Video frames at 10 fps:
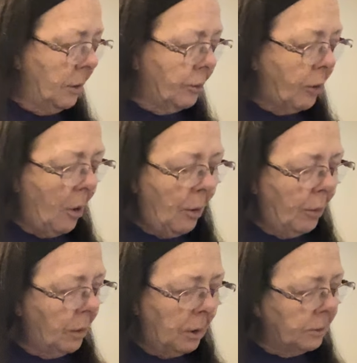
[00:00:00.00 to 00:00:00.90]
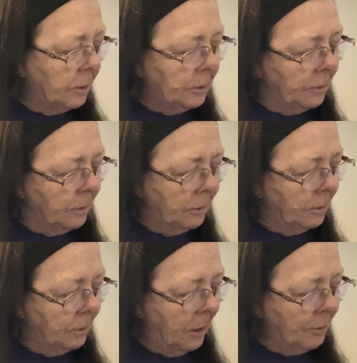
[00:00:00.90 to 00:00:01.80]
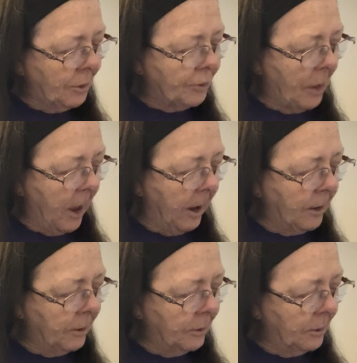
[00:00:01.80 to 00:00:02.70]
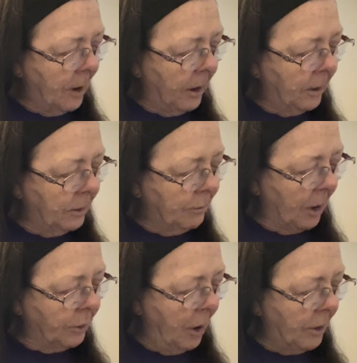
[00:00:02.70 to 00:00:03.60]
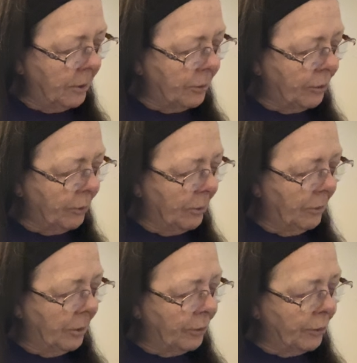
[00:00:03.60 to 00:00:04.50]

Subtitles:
So, I'm just saying, like, my daughter was